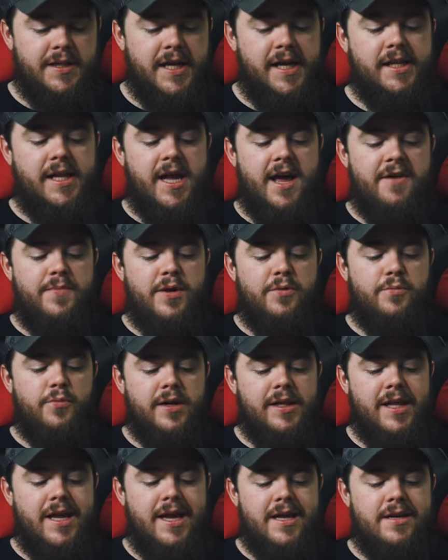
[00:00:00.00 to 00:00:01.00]
Lately, I've been
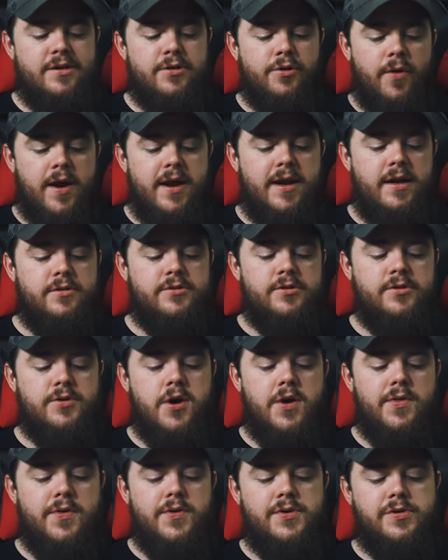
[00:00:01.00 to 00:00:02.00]
really into Great Eastern
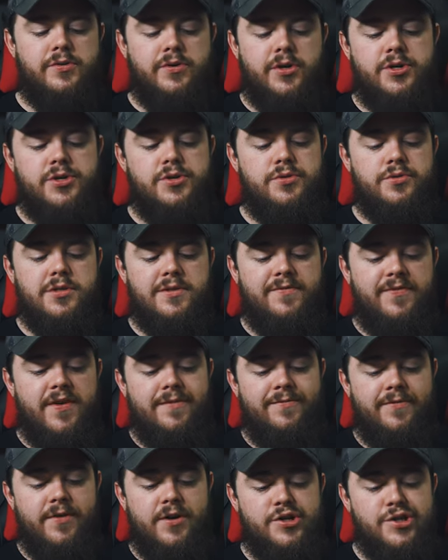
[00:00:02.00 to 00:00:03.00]
Cutlery Traditionals. The
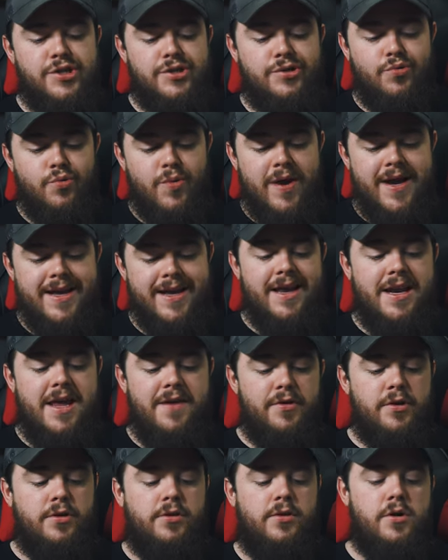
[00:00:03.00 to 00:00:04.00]
fit and finish is great, and
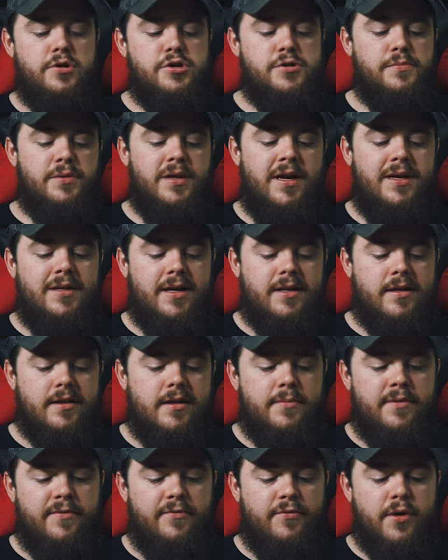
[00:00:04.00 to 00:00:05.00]
even a larger blade like the
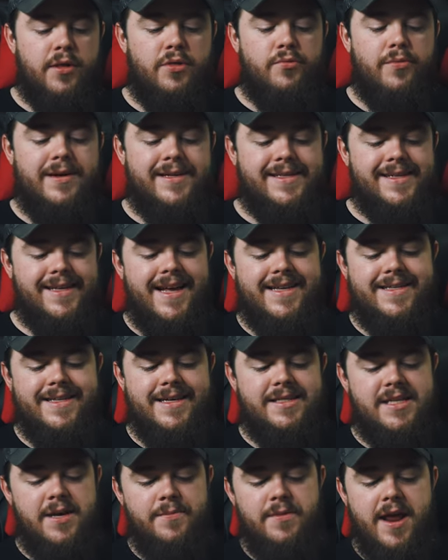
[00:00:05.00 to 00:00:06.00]
number 43 is less
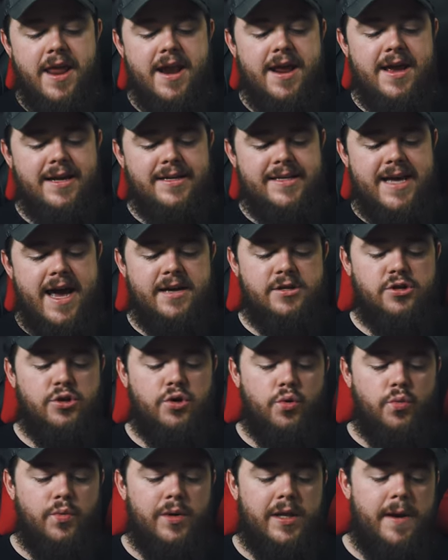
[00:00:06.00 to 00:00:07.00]
intimidating and
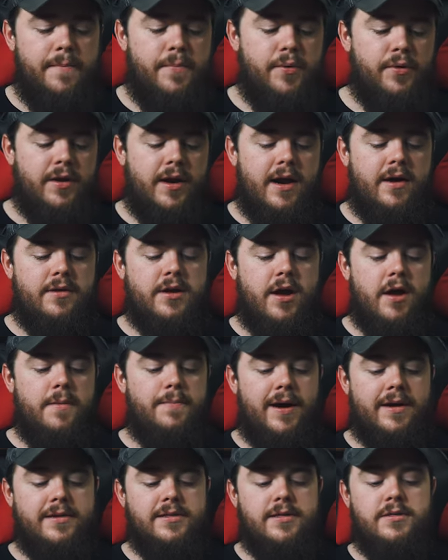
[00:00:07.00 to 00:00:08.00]
tactical when I pull it out to cut
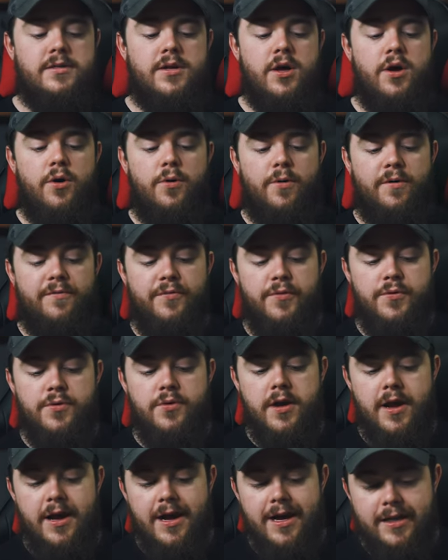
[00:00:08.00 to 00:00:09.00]
boxes or
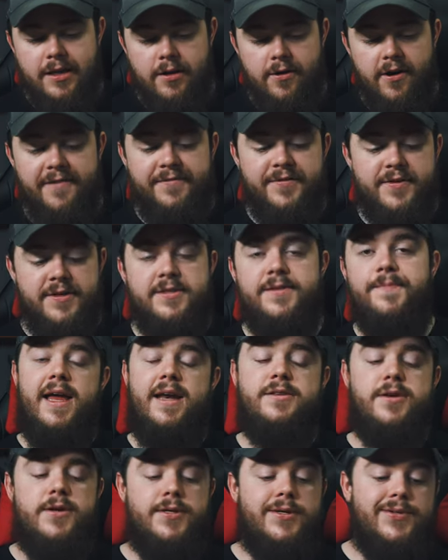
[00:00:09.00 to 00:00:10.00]
food at the office. And
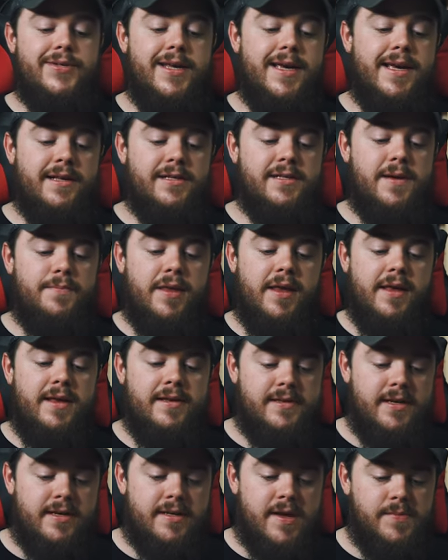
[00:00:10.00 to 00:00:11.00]
he's also seeking something he
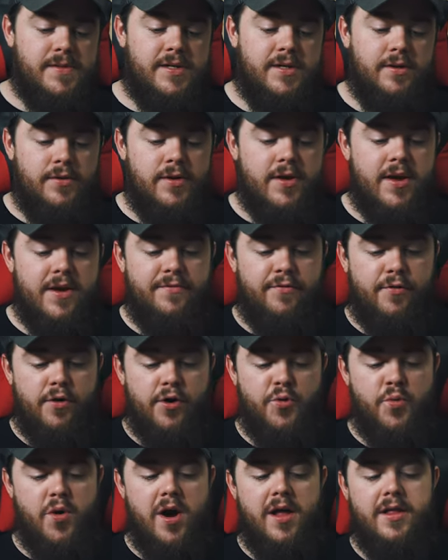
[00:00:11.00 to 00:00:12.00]
says, I'm still looking for
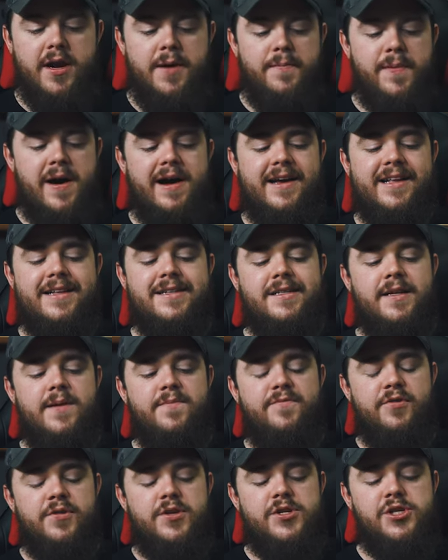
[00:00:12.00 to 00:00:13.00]
a quality pocket
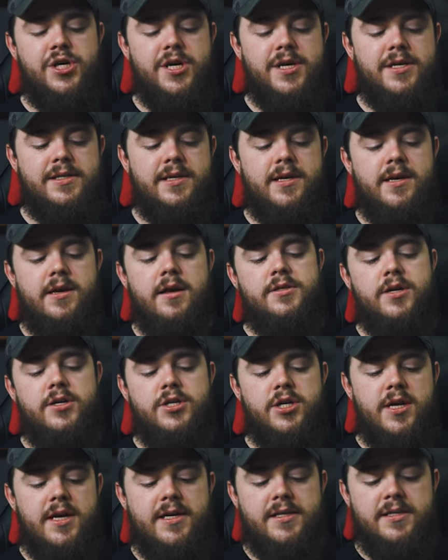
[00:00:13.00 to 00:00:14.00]
slip for the GEC.
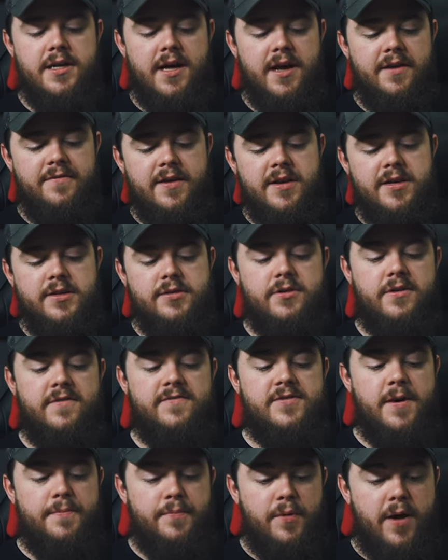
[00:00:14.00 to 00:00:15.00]
Such a nice knife, it
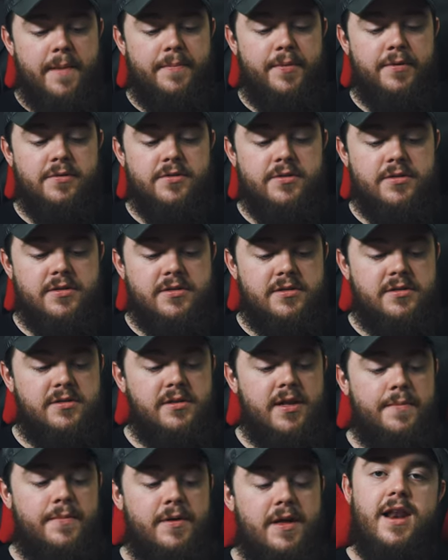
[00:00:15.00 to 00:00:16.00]
deserves a proper slip.